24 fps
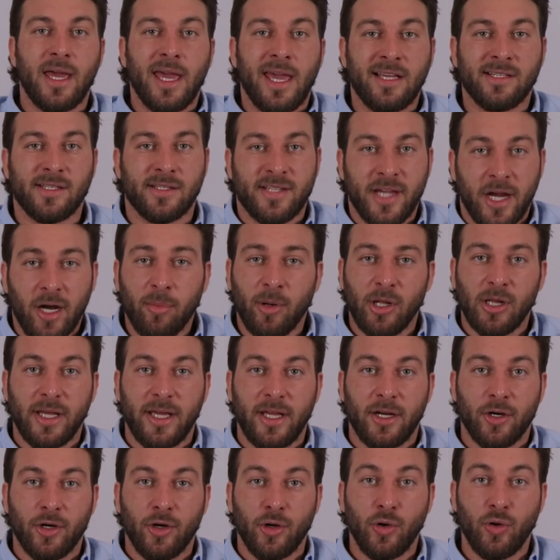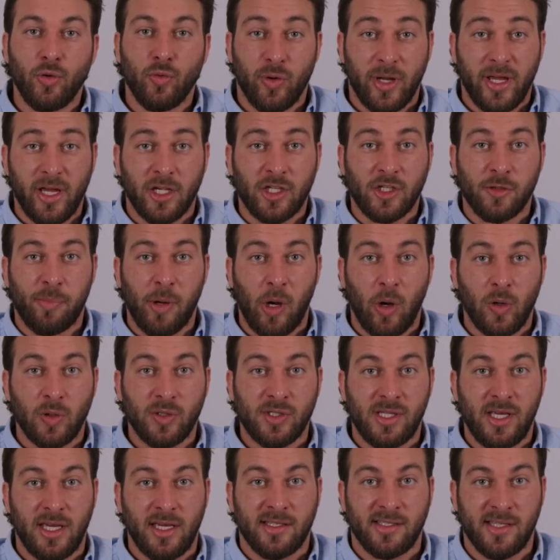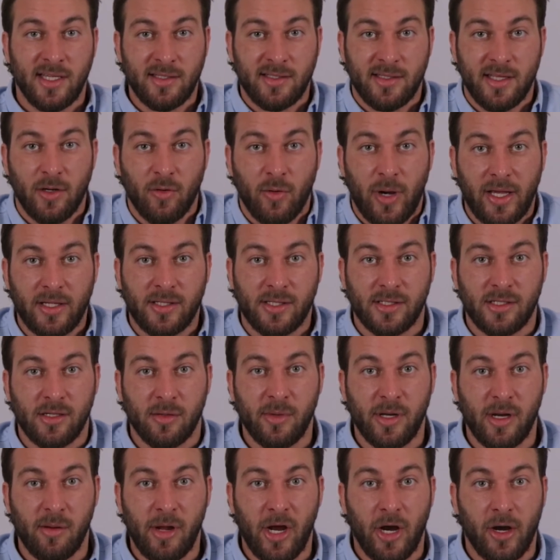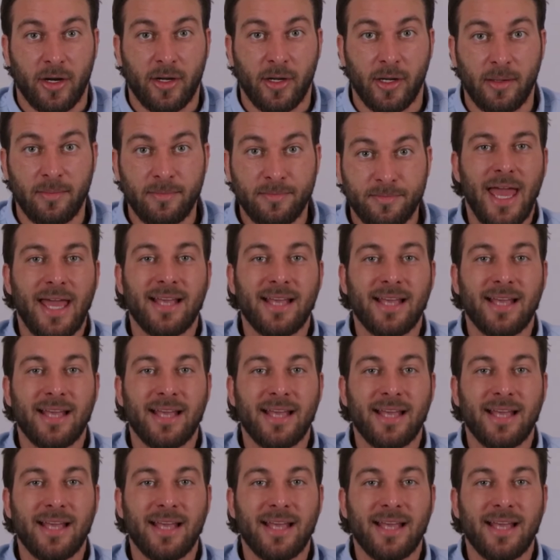He's a terrible leader who re-exposed the existing racism in America,